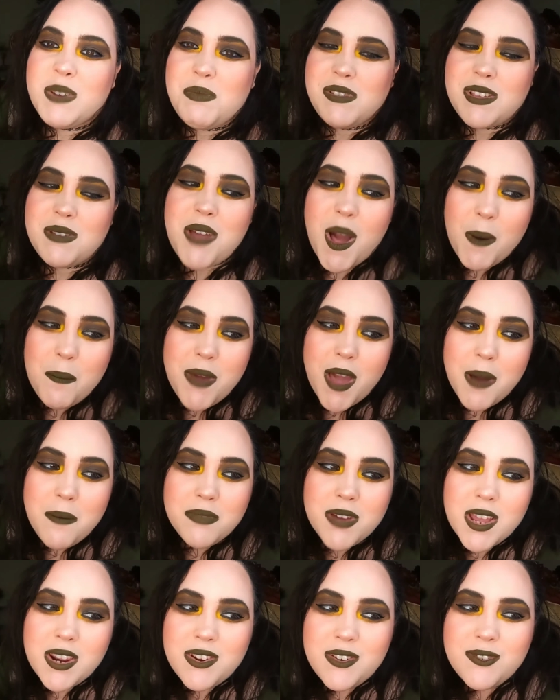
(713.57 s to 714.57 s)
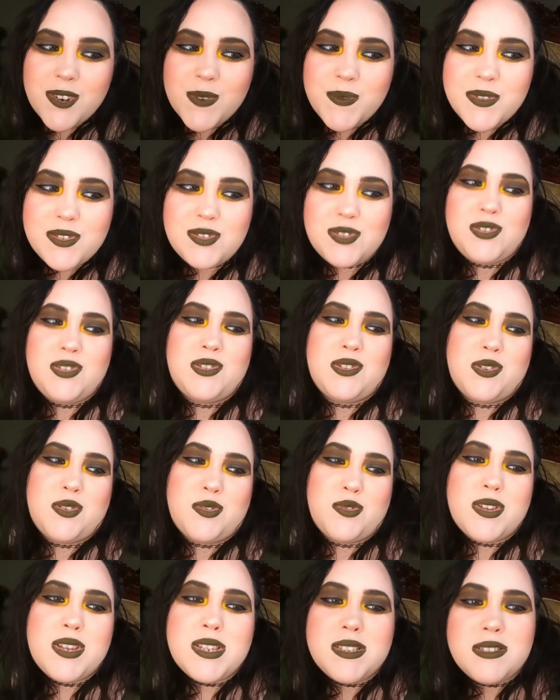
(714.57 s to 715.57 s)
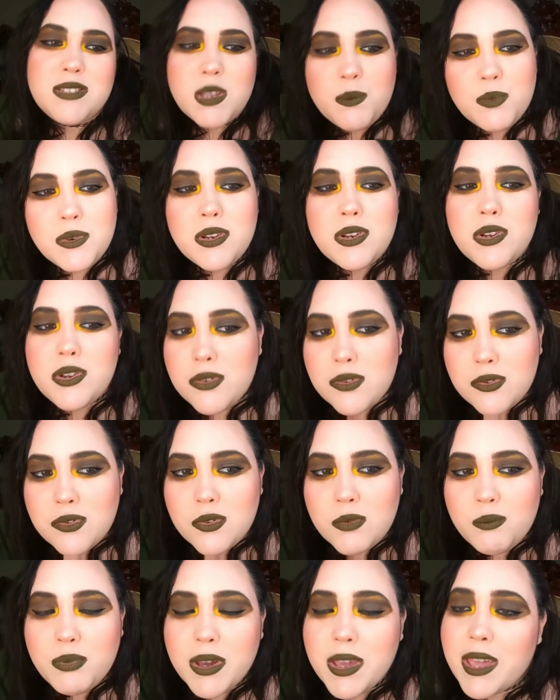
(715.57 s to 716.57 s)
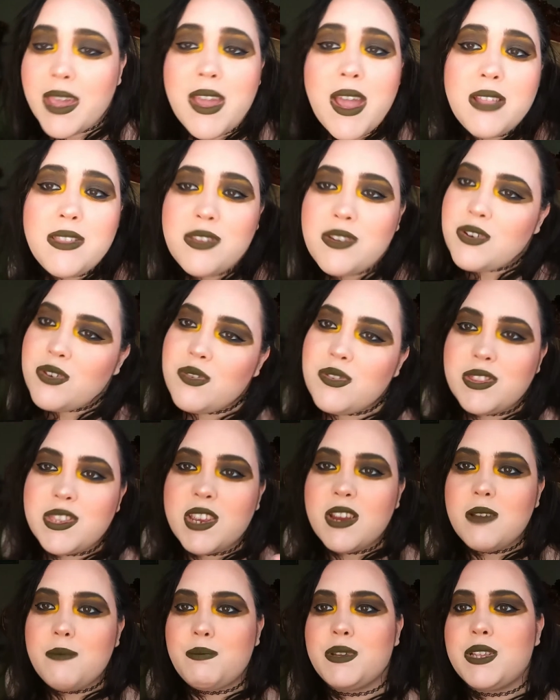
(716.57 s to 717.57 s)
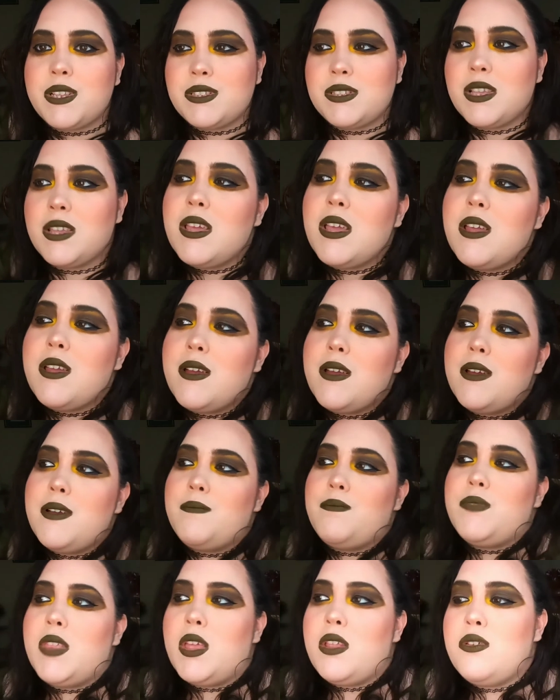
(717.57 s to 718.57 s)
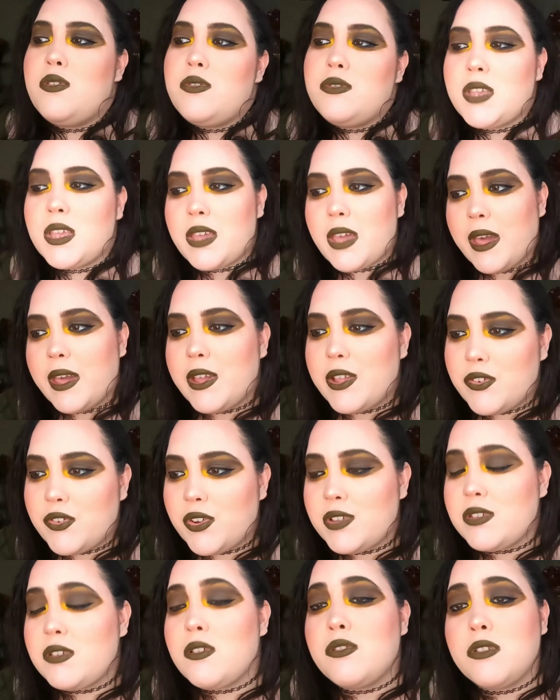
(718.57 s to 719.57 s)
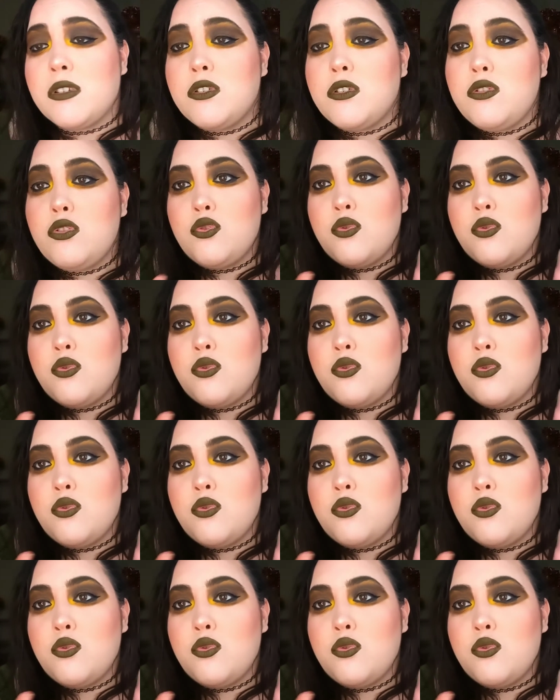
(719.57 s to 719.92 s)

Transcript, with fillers: I, I, am kind of nervous, you know, someone new, but hey, I need a new therapist, a new psychiatrist, and also a new